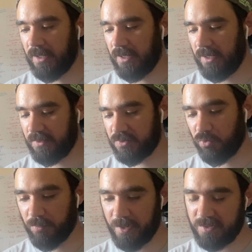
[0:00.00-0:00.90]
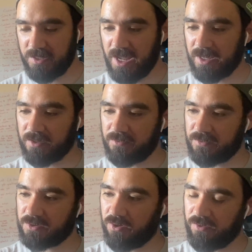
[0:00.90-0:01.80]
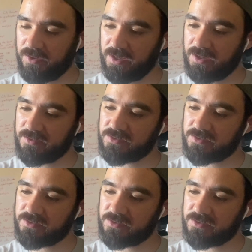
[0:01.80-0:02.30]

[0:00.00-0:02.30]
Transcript: Let's talk about the neck. It's got this